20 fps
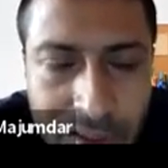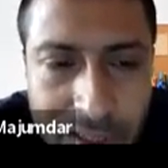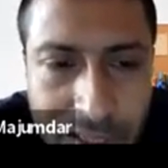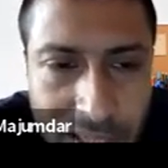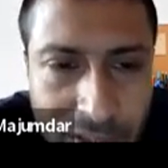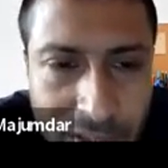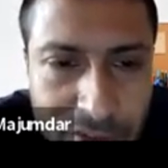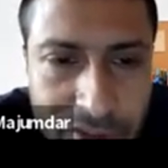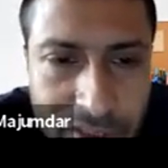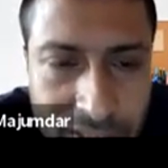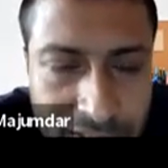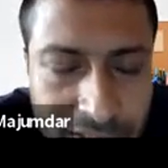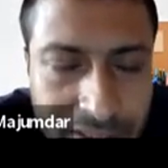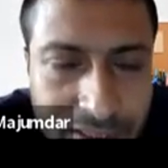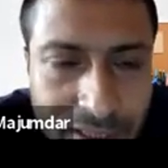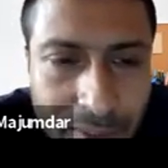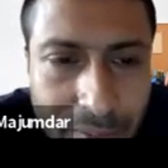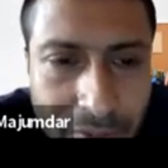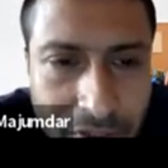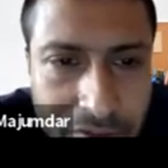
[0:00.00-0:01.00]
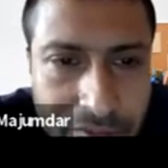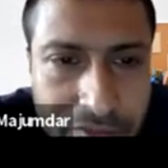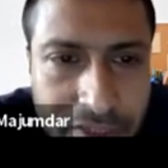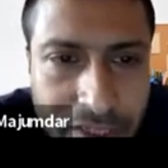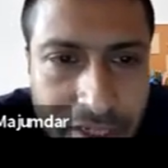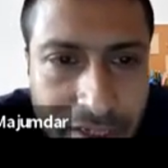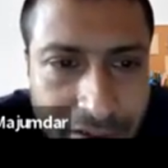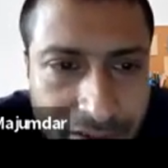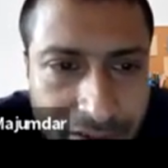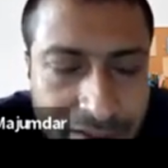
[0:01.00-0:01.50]
counting the number of
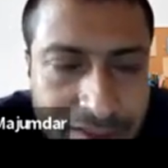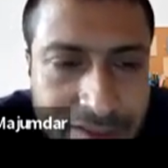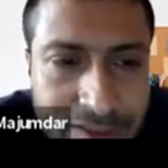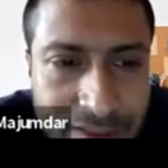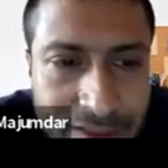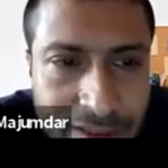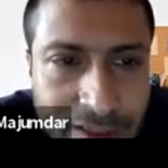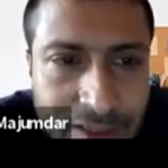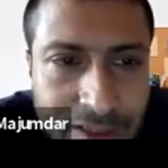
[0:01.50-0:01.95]
triangles